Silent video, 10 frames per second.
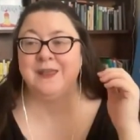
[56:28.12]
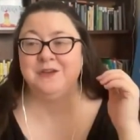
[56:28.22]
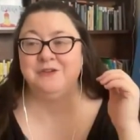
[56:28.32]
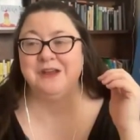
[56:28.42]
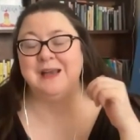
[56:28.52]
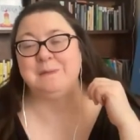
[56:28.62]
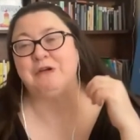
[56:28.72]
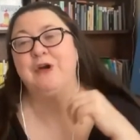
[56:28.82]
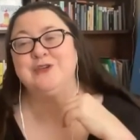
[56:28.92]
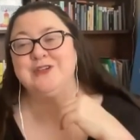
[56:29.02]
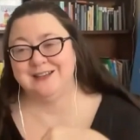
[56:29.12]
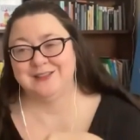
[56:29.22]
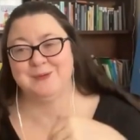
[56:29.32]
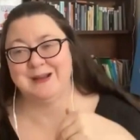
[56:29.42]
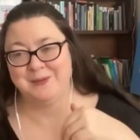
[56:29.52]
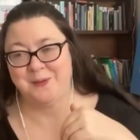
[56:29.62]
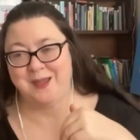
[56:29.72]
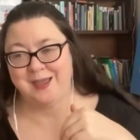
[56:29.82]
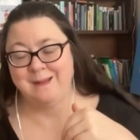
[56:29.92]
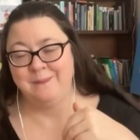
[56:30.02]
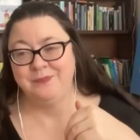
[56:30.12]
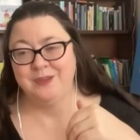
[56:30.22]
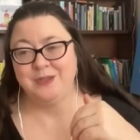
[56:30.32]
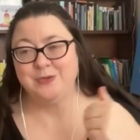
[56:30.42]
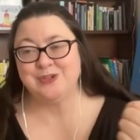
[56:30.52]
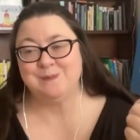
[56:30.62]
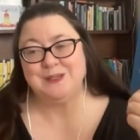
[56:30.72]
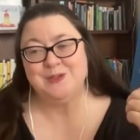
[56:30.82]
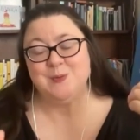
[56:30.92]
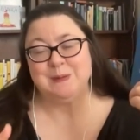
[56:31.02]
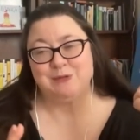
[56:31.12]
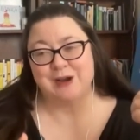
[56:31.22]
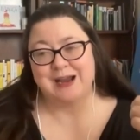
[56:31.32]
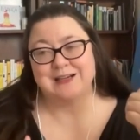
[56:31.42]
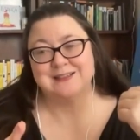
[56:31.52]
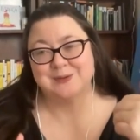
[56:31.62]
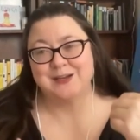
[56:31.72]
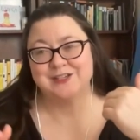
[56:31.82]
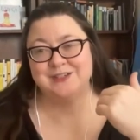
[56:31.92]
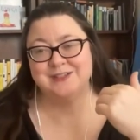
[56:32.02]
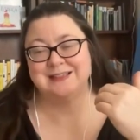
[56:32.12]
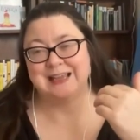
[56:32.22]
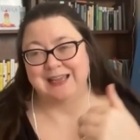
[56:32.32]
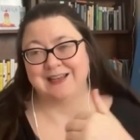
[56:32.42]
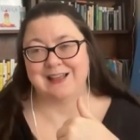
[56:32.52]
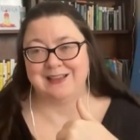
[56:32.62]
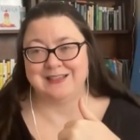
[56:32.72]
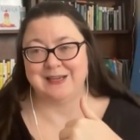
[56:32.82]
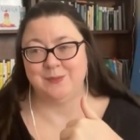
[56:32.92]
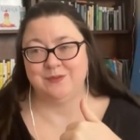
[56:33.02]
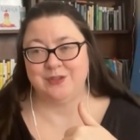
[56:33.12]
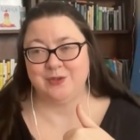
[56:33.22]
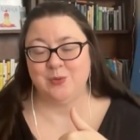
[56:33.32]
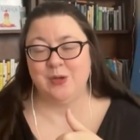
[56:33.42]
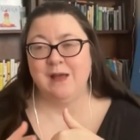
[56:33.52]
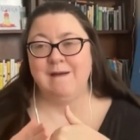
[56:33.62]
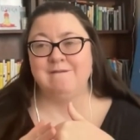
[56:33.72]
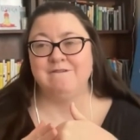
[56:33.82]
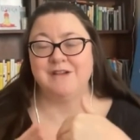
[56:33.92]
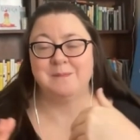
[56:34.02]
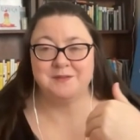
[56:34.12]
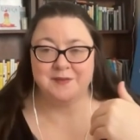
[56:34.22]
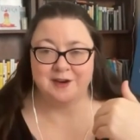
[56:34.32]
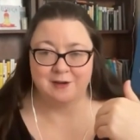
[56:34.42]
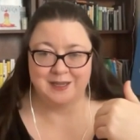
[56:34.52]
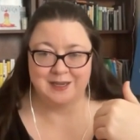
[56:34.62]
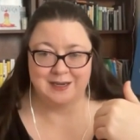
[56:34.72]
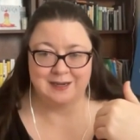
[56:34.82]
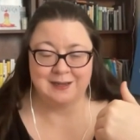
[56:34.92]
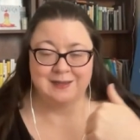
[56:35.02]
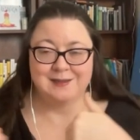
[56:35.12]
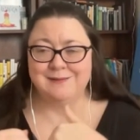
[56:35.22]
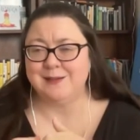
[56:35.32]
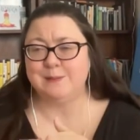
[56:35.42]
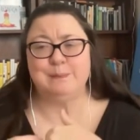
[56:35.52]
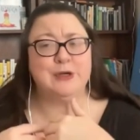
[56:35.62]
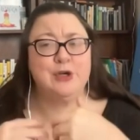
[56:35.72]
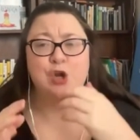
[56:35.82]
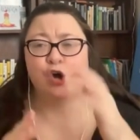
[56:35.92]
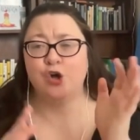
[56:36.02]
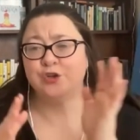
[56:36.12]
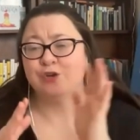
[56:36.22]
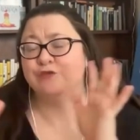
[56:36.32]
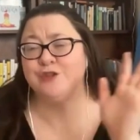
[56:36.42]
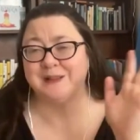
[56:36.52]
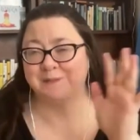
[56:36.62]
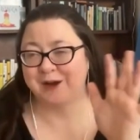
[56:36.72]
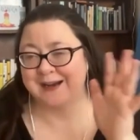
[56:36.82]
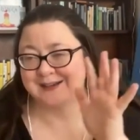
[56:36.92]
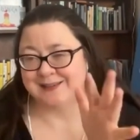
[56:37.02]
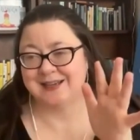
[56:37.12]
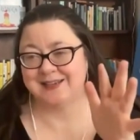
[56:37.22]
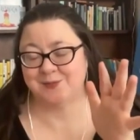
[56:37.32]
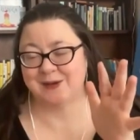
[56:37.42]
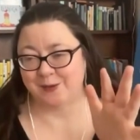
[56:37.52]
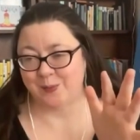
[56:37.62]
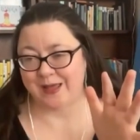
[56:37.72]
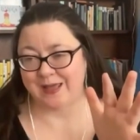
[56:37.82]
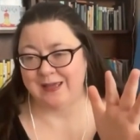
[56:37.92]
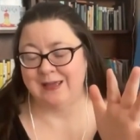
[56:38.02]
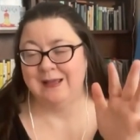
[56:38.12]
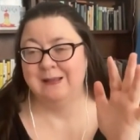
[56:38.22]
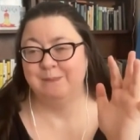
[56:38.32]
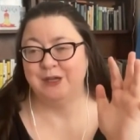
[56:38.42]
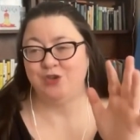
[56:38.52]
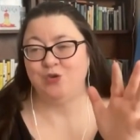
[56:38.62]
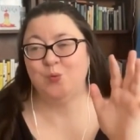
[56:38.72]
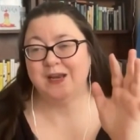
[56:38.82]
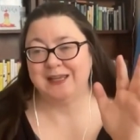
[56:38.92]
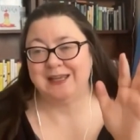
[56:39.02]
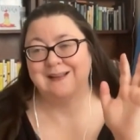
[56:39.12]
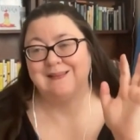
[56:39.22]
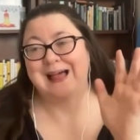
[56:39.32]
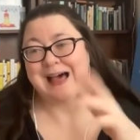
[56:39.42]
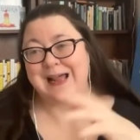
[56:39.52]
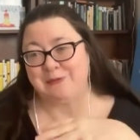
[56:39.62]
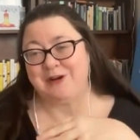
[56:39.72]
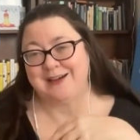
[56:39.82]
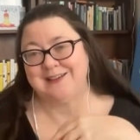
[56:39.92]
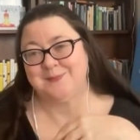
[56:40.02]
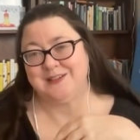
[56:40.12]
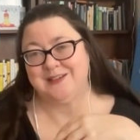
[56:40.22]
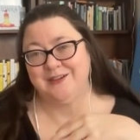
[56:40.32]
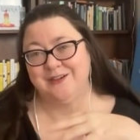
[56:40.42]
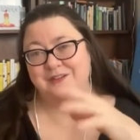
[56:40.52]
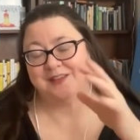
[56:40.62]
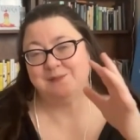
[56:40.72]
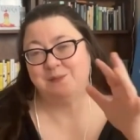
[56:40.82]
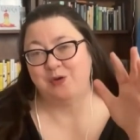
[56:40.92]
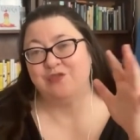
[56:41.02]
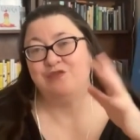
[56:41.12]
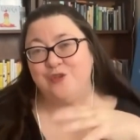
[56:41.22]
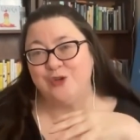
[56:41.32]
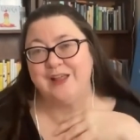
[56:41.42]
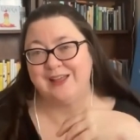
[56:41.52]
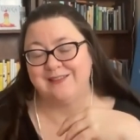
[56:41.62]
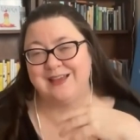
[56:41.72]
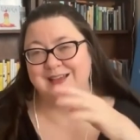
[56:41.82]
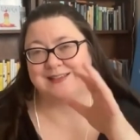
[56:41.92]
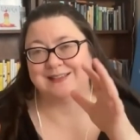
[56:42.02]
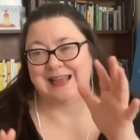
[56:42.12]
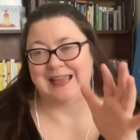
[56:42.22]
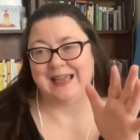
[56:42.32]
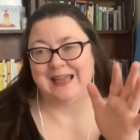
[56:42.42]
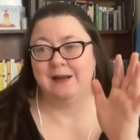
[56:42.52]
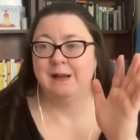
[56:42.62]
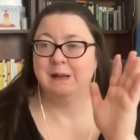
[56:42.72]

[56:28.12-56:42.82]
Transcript: You're not approaching it the right way. You should be doing practice questions and content review from the very beginning. You don't need to burn all your full length practice tests right away, but you want to get a lot of practice material that's both full length tests and